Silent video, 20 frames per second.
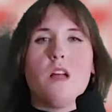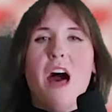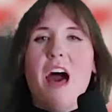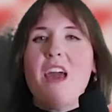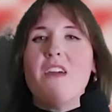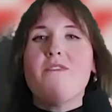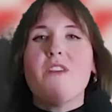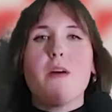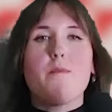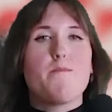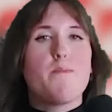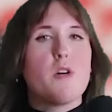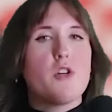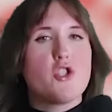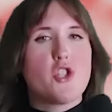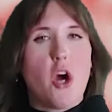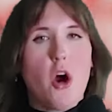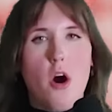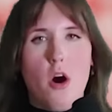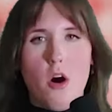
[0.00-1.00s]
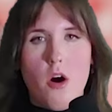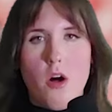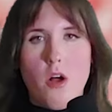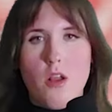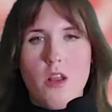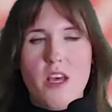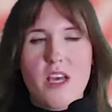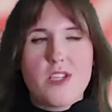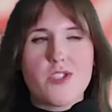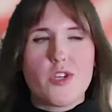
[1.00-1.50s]
Live at Bush
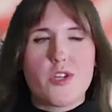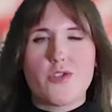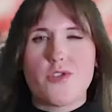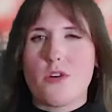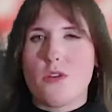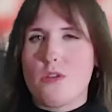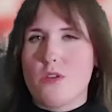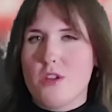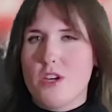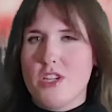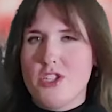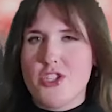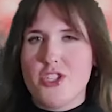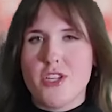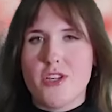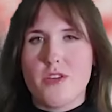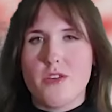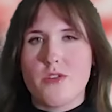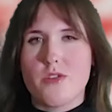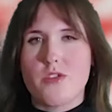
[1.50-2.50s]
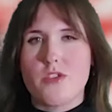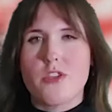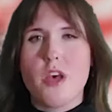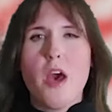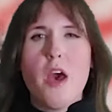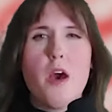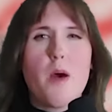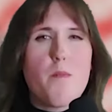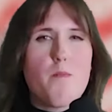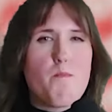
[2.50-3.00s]
Hall is a delicious,
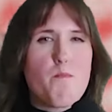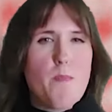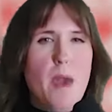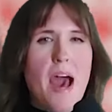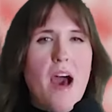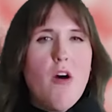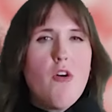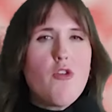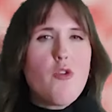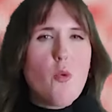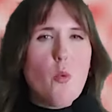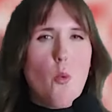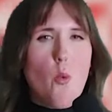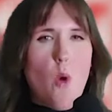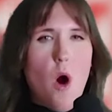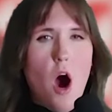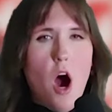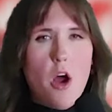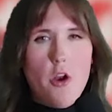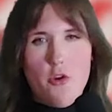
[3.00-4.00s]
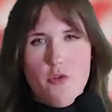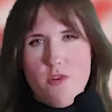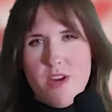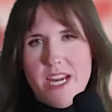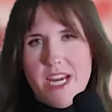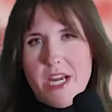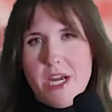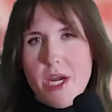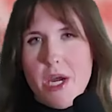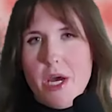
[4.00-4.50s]

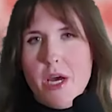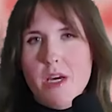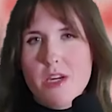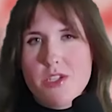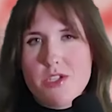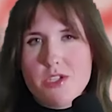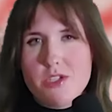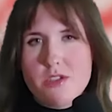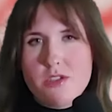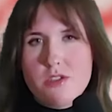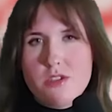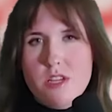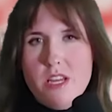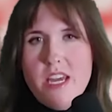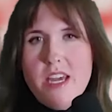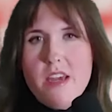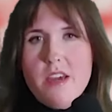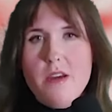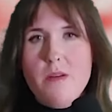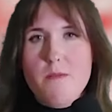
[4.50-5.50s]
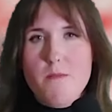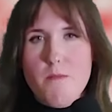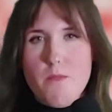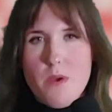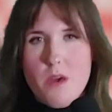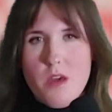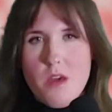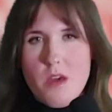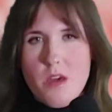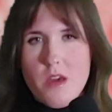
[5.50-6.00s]
mouth-watering sneak
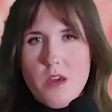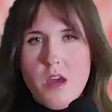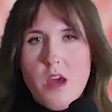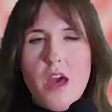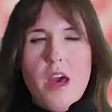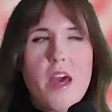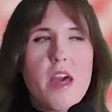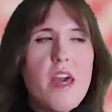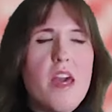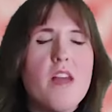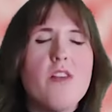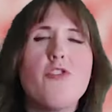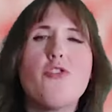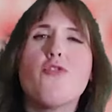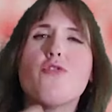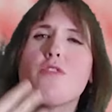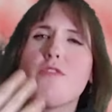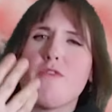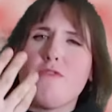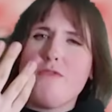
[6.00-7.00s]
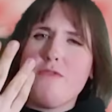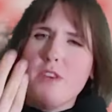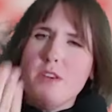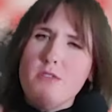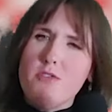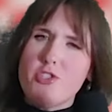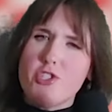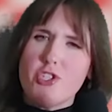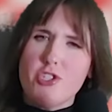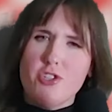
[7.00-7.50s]
peek into the
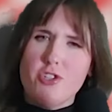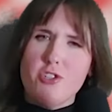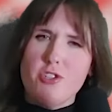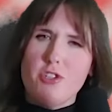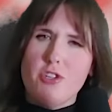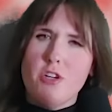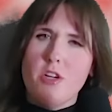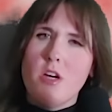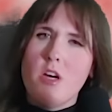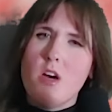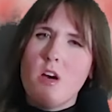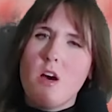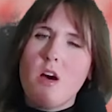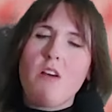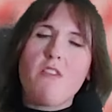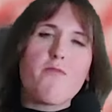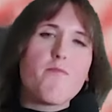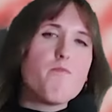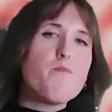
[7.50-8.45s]
future of